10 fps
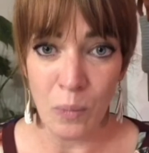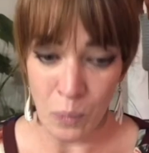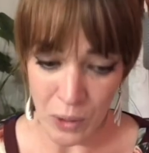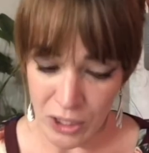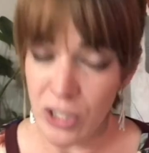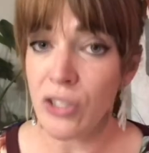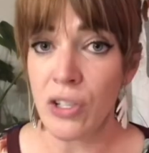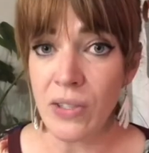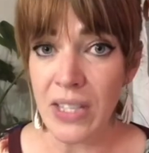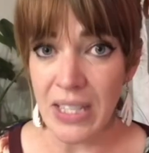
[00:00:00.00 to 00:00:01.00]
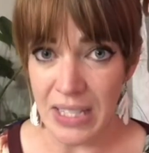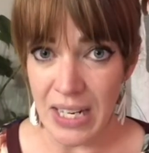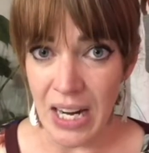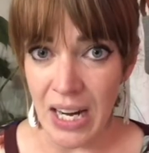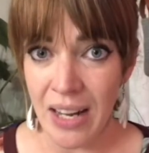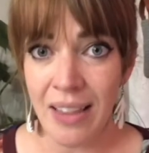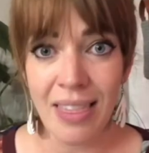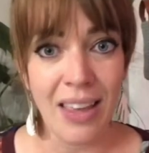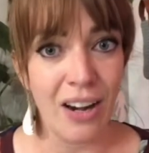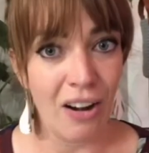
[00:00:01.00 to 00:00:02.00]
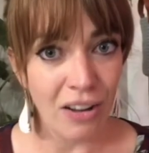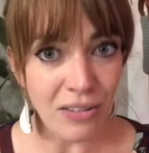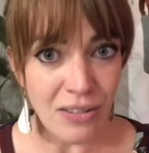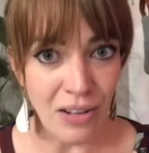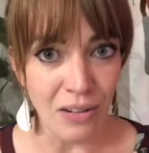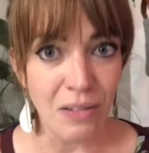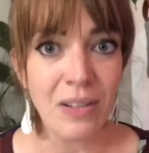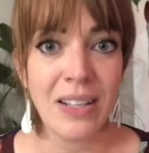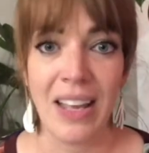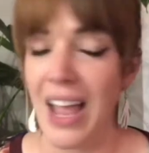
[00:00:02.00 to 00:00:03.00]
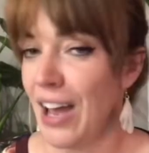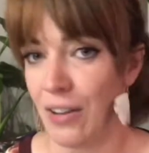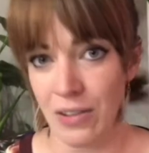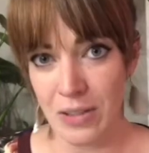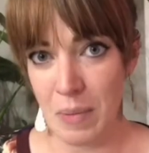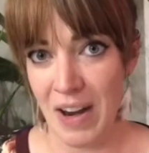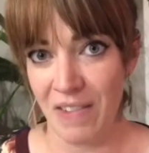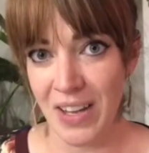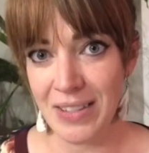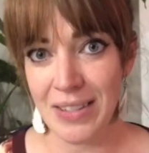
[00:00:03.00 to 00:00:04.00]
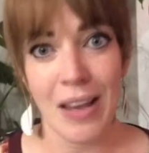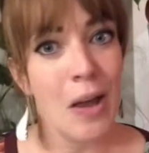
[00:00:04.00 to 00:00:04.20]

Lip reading: with just using the tea, that it also had all those benefits